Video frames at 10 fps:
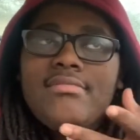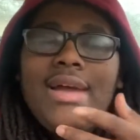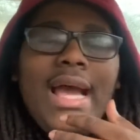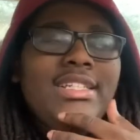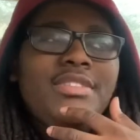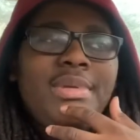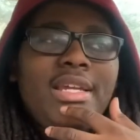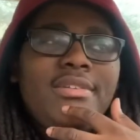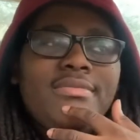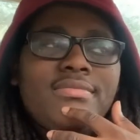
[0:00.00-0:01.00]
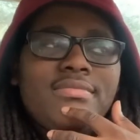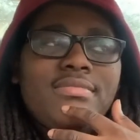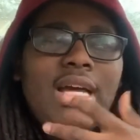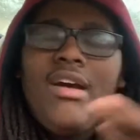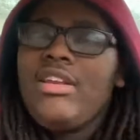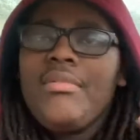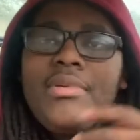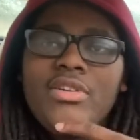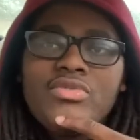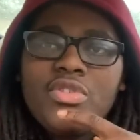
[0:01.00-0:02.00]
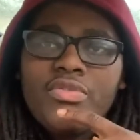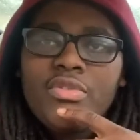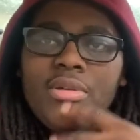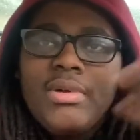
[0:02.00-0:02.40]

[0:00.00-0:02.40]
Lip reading: I don't even be on Twitter for real.